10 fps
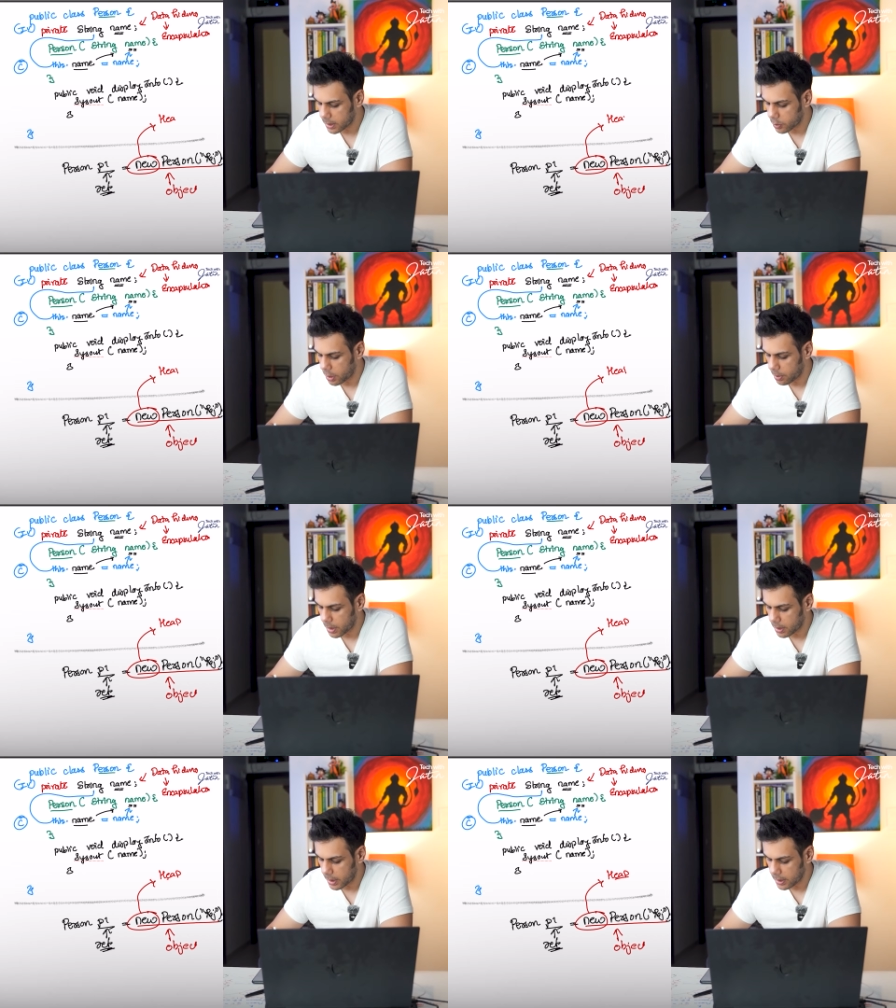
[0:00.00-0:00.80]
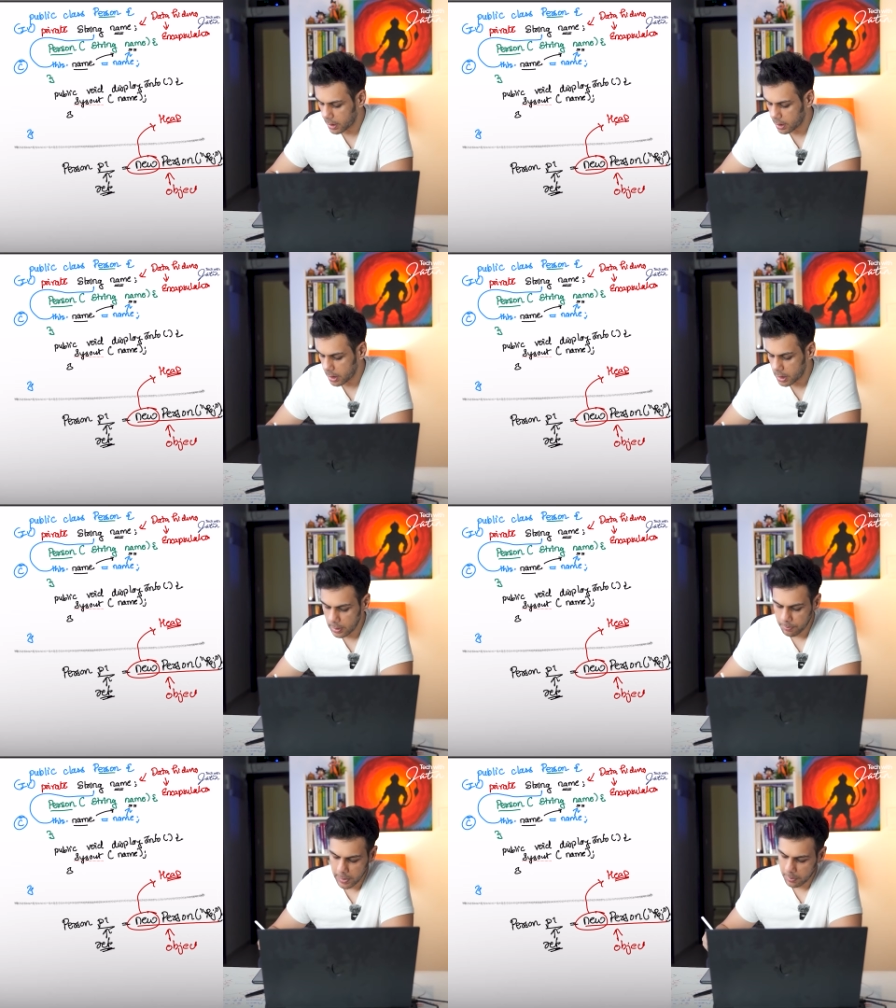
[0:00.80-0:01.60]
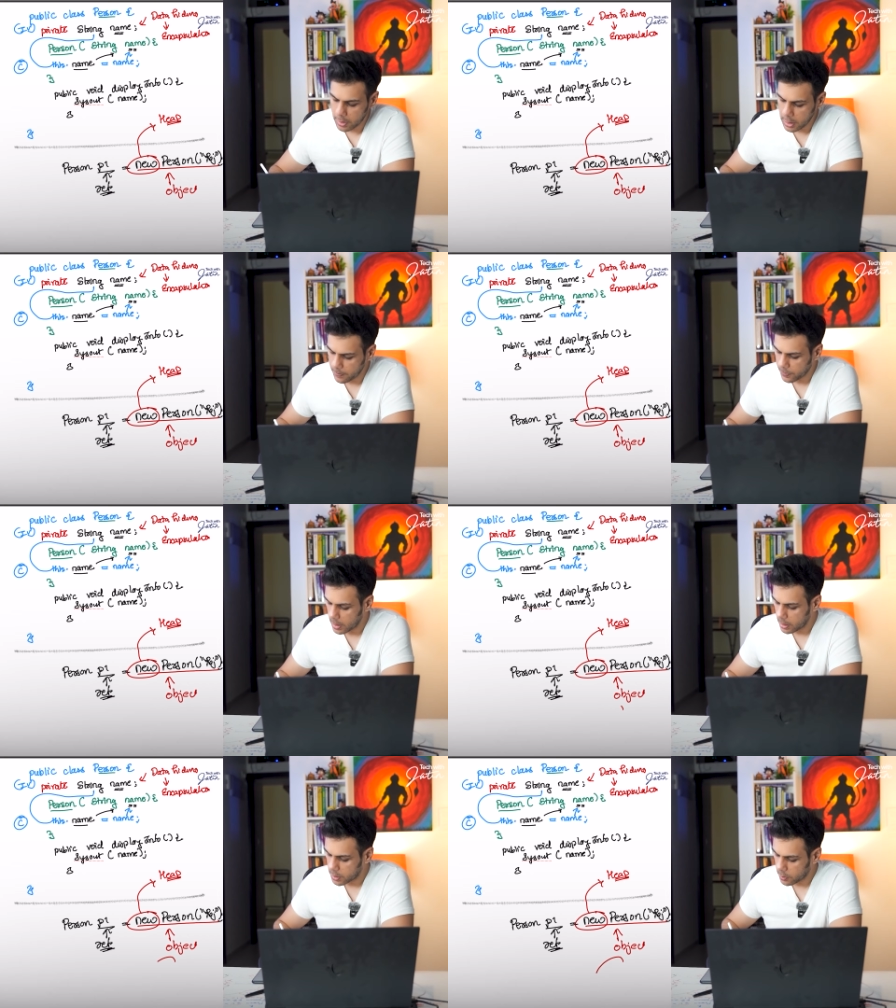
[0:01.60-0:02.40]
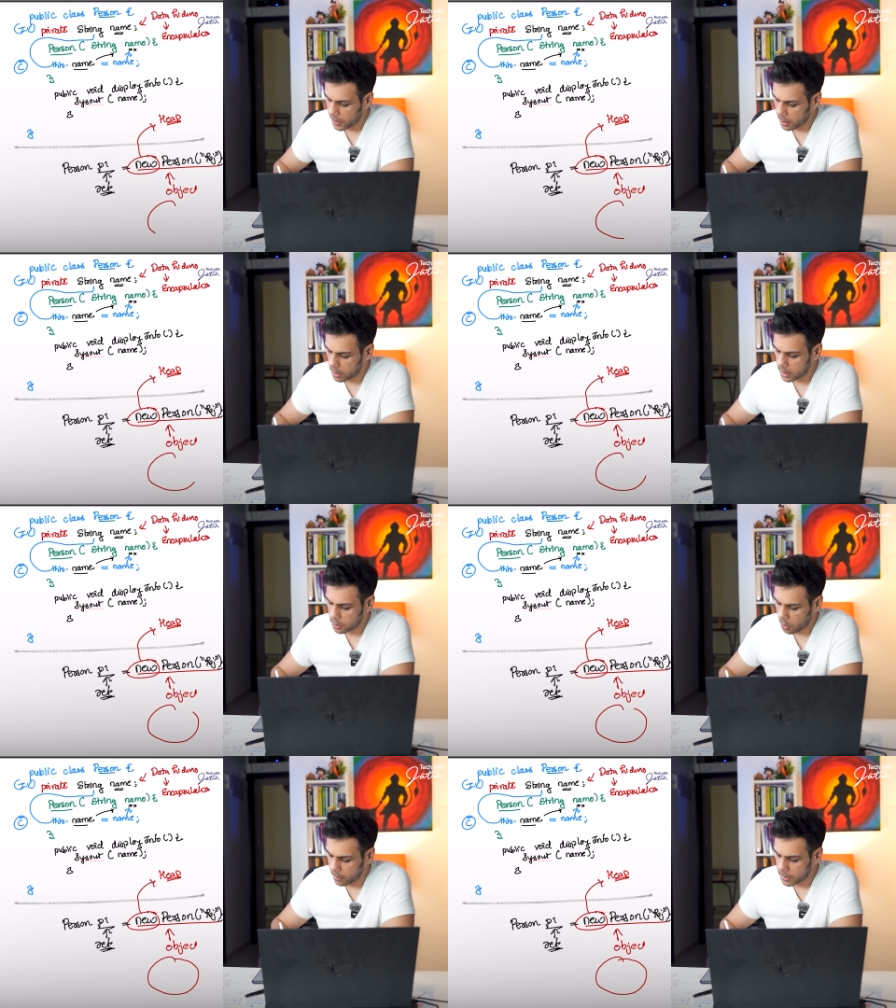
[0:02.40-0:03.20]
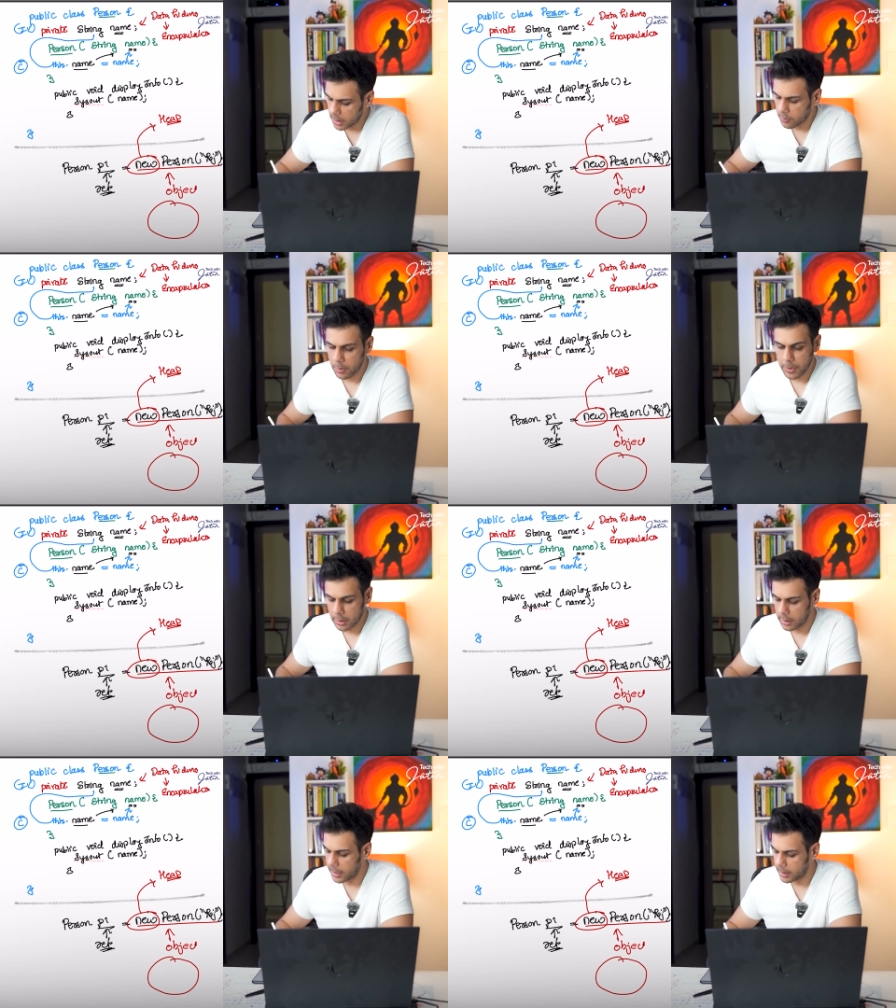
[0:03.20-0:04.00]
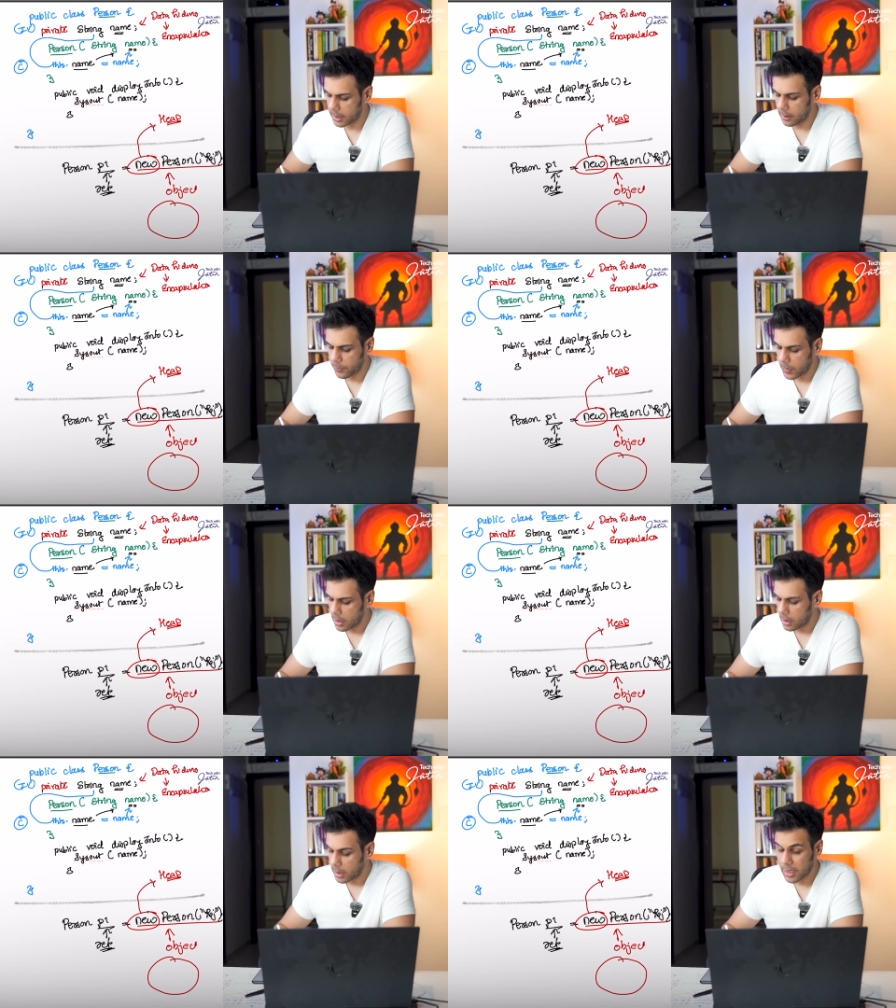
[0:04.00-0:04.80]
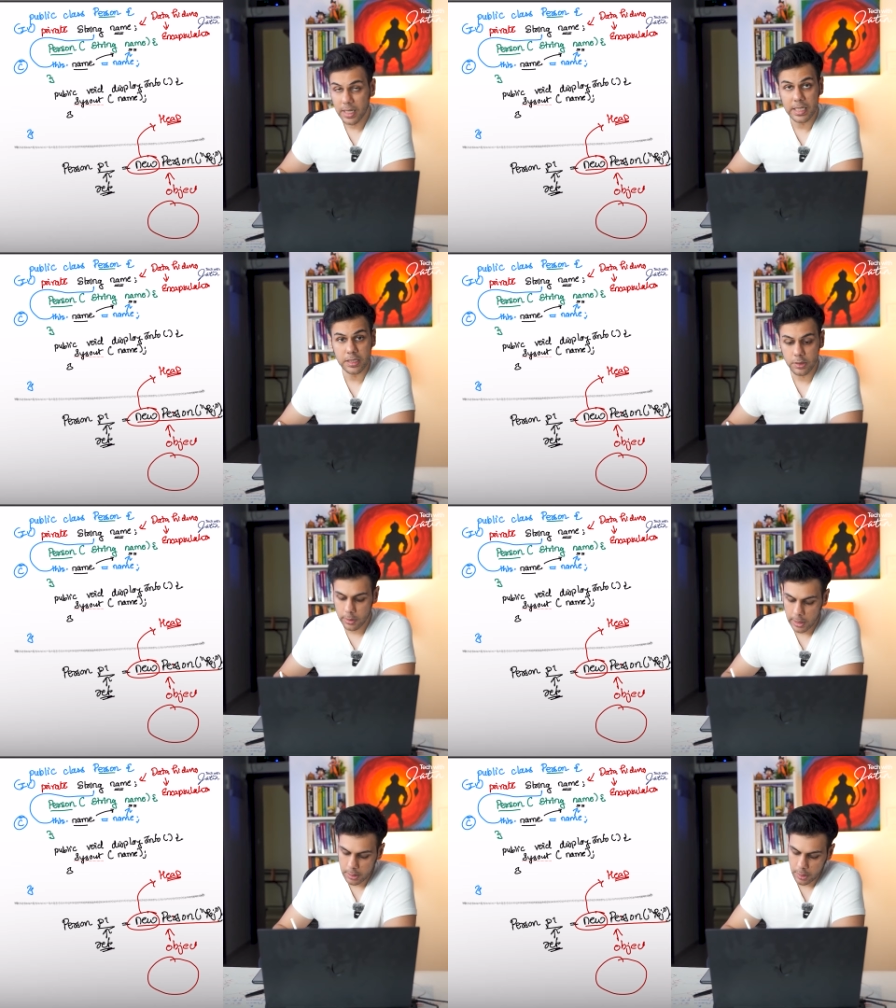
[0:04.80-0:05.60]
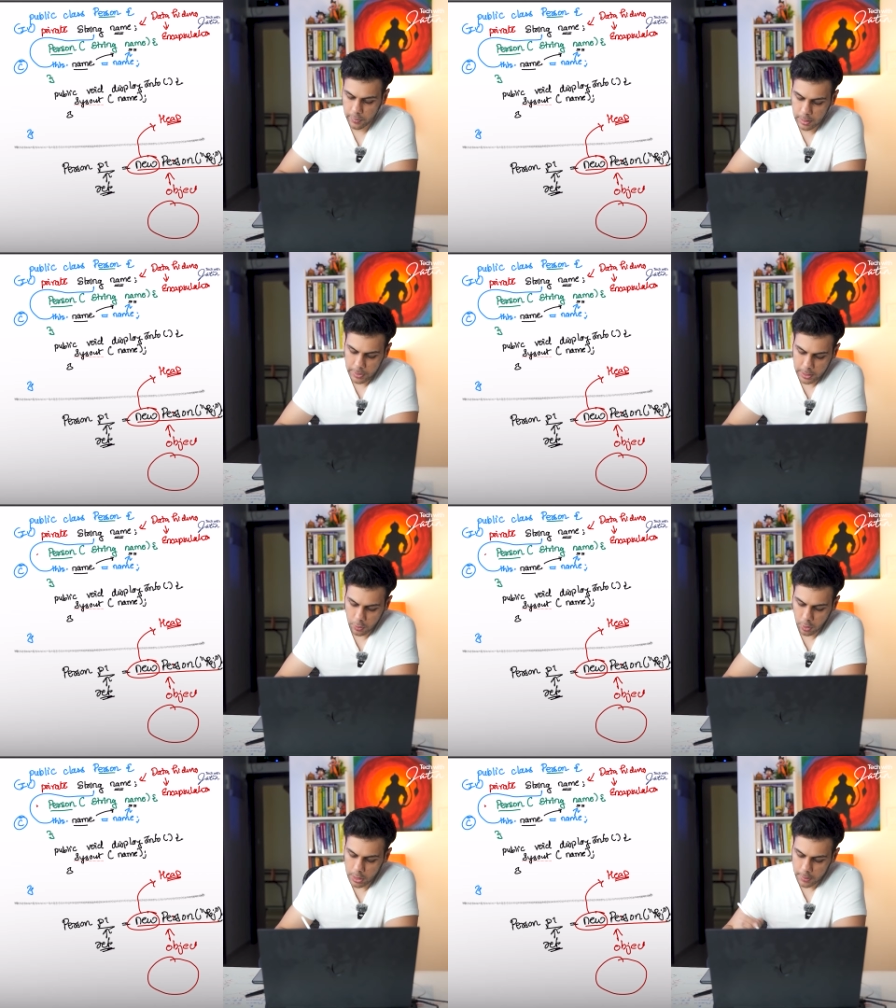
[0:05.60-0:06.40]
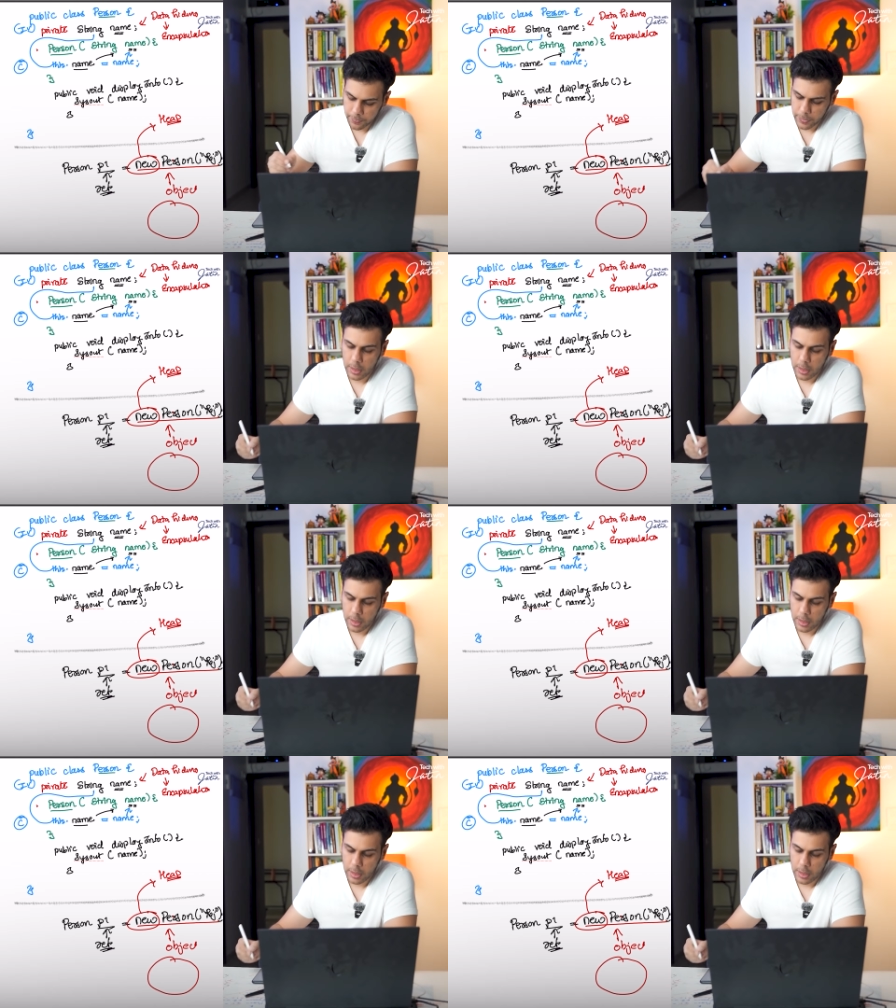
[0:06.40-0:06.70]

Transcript: is going to be created in the heap memory. So when this object will be created, the constructor will be called.